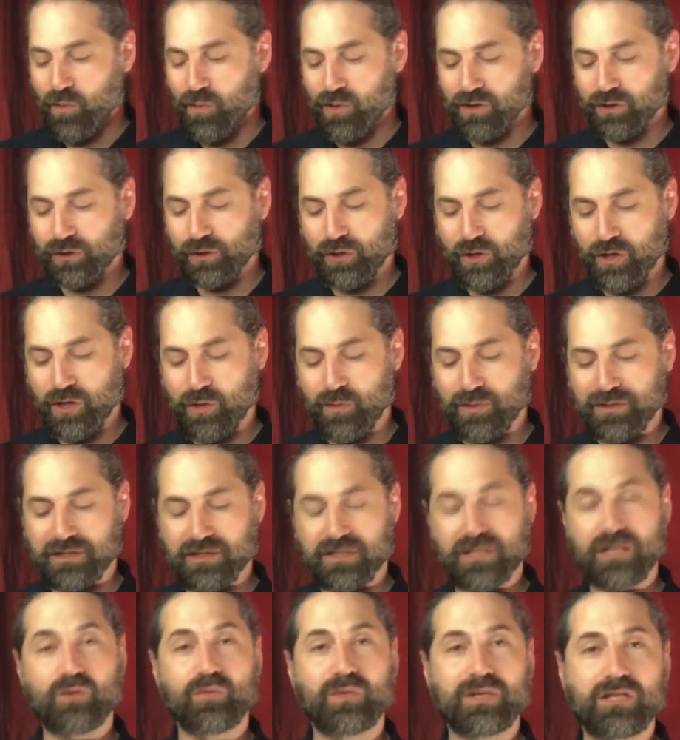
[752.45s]
We'll show you what
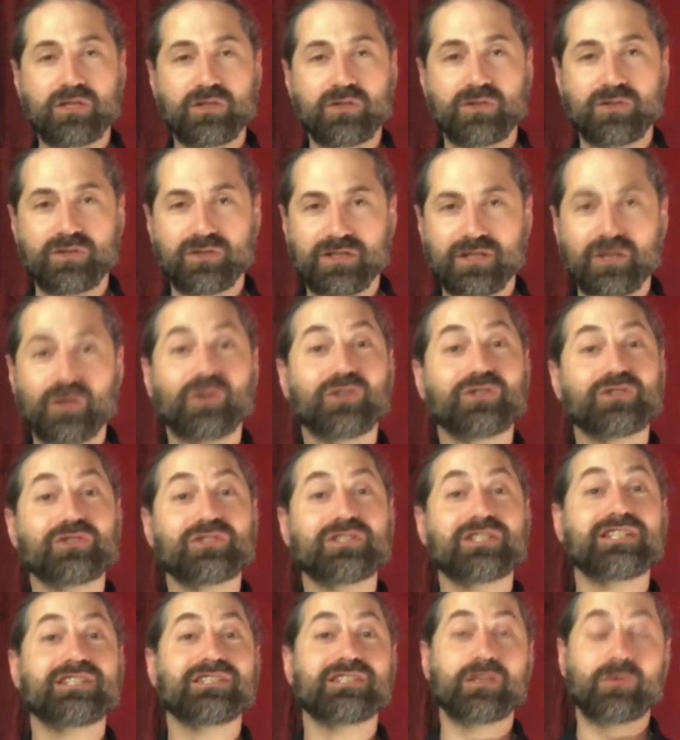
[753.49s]
tea we use and also
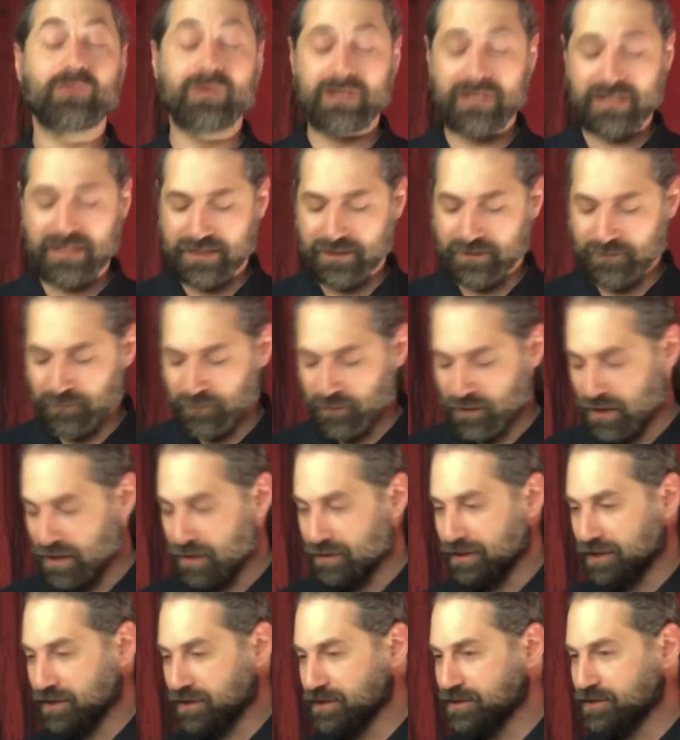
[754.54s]
teas that we like,
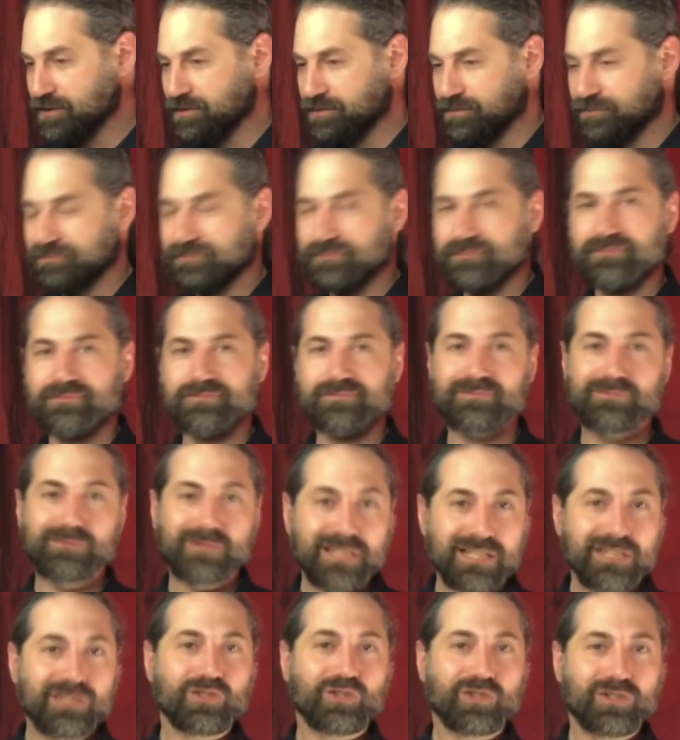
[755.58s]
because
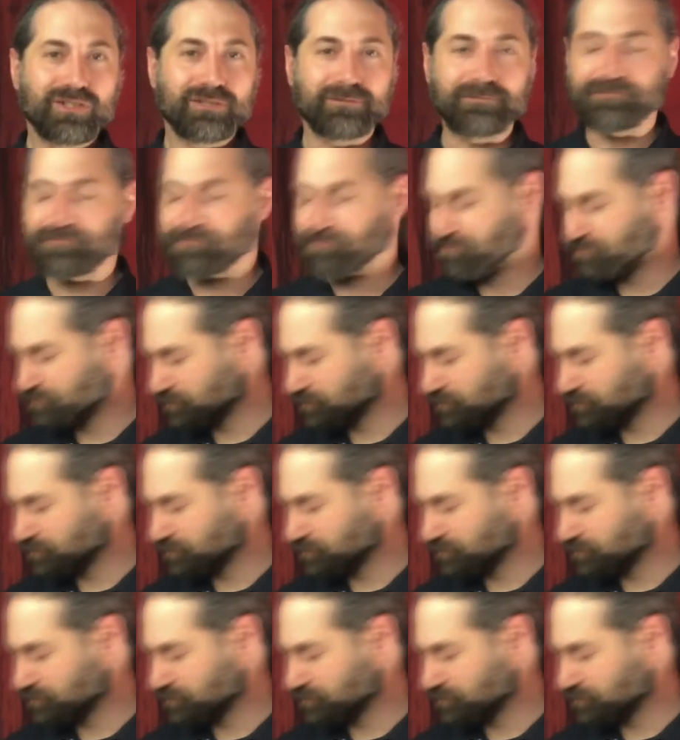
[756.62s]
teas are good.